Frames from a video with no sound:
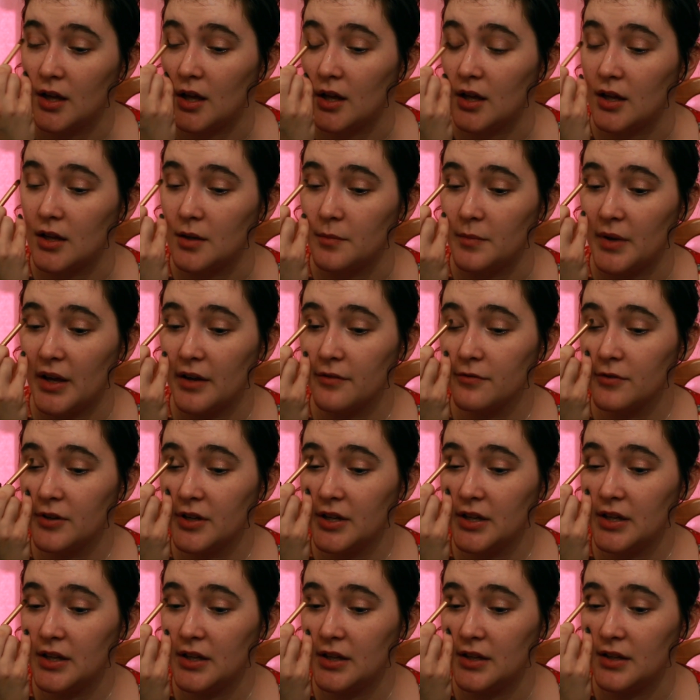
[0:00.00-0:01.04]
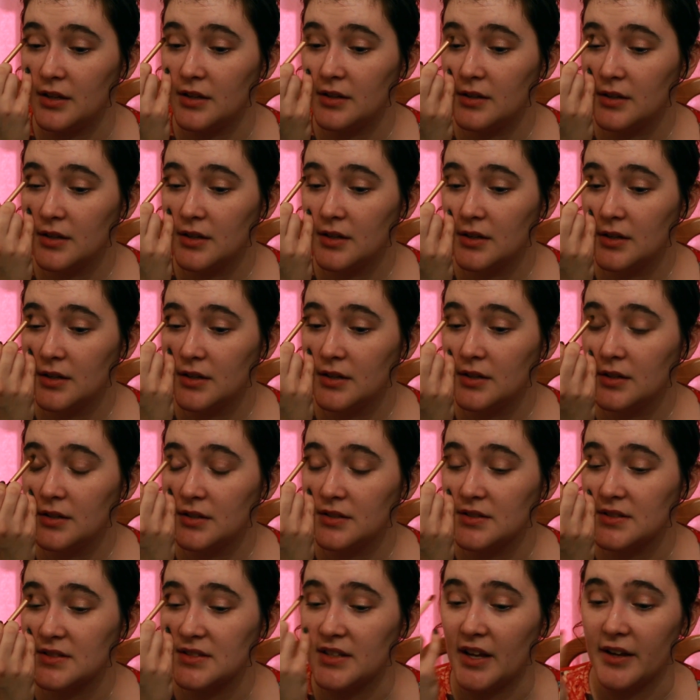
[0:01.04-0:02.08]
Every
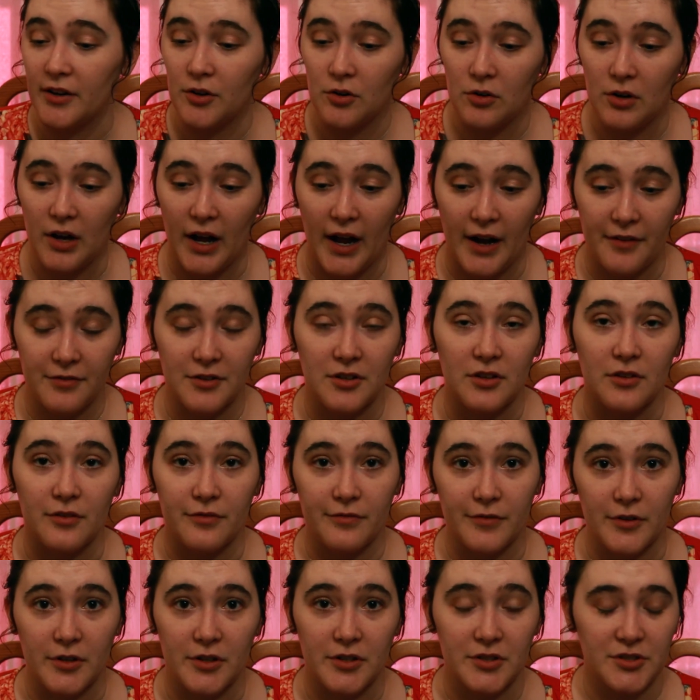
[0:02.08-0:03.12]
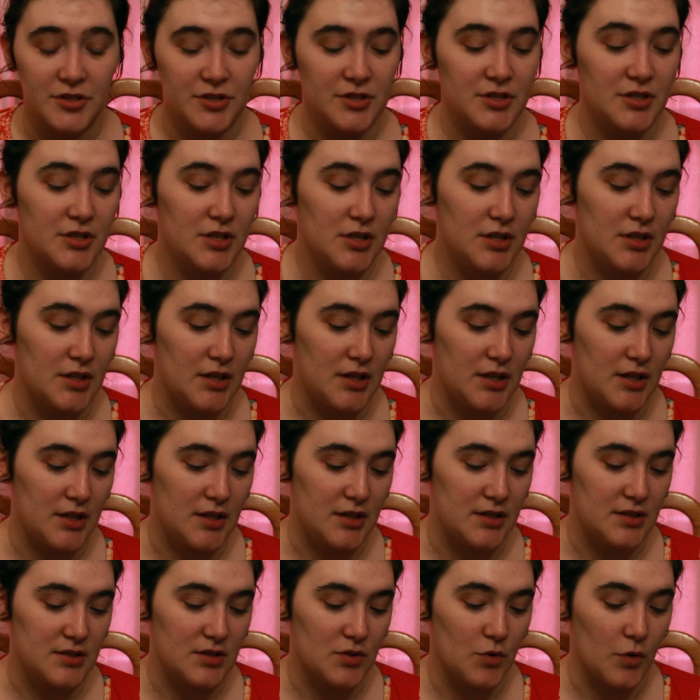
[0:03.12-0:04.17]
cycle after the first
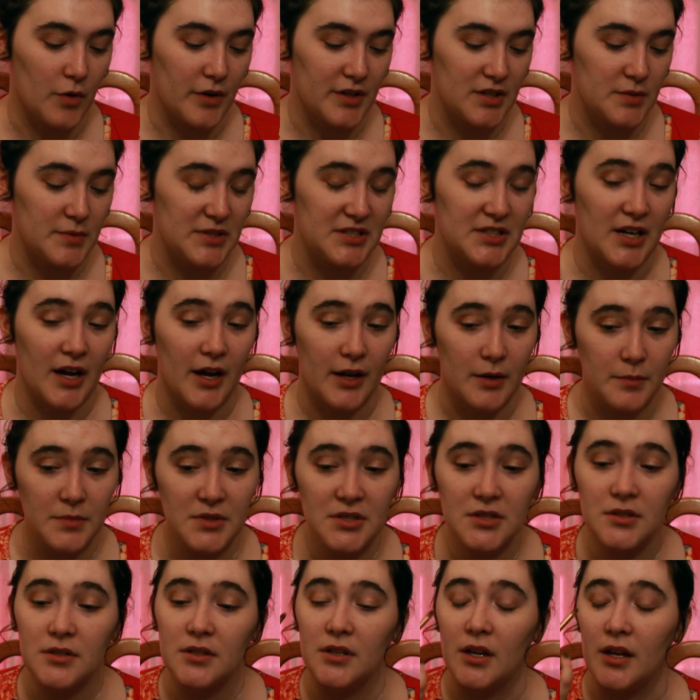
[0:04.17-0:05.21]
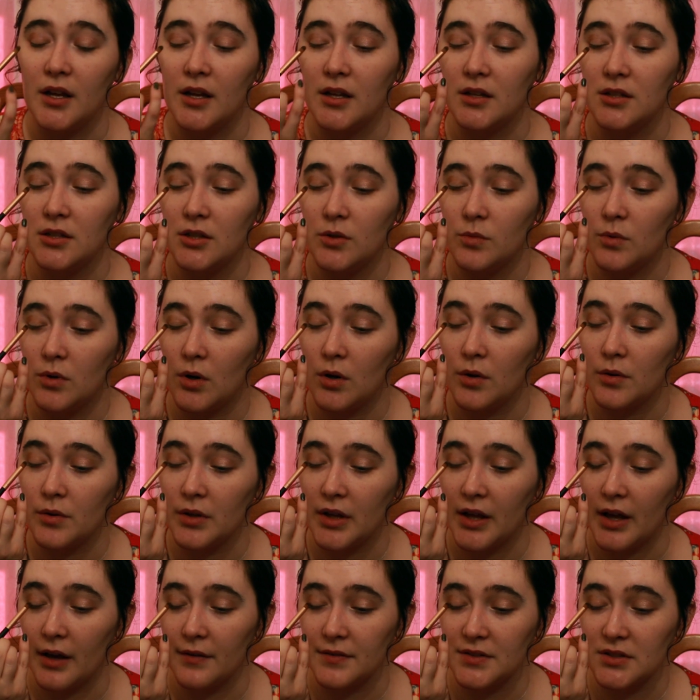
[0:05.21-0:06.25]
is going to be timed, and you will
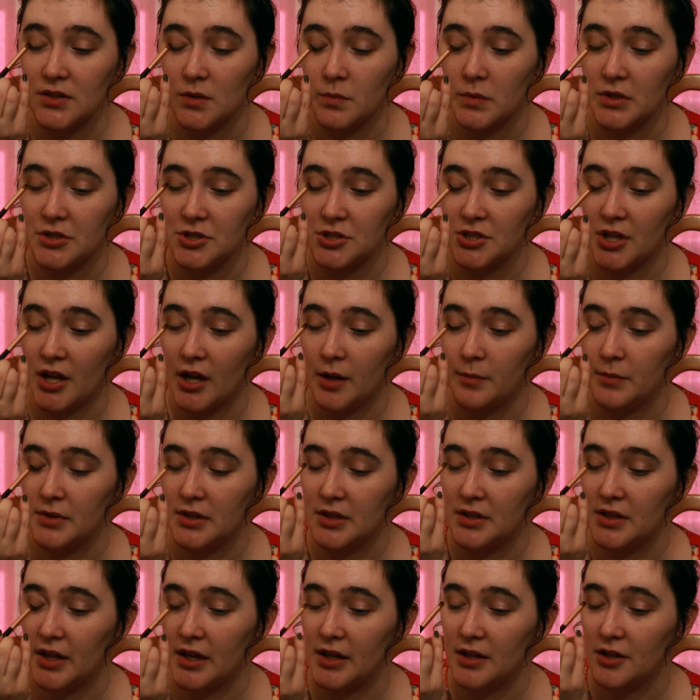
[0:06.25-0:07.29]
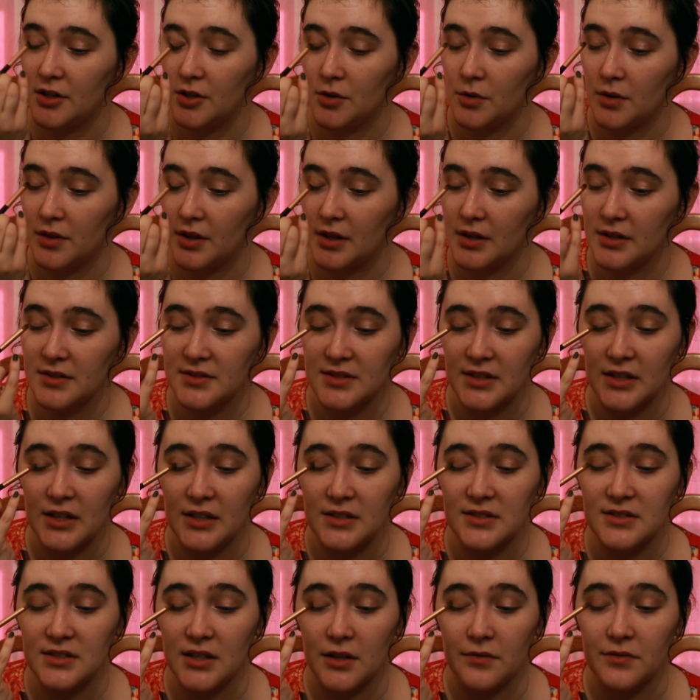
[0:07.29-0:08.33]
only have so much time in a day to do things and
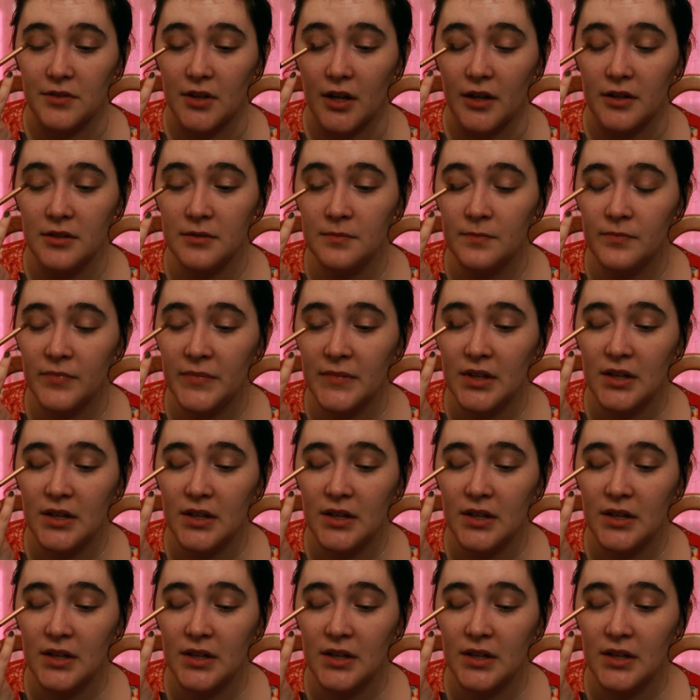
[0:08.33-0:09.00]
get stuff done.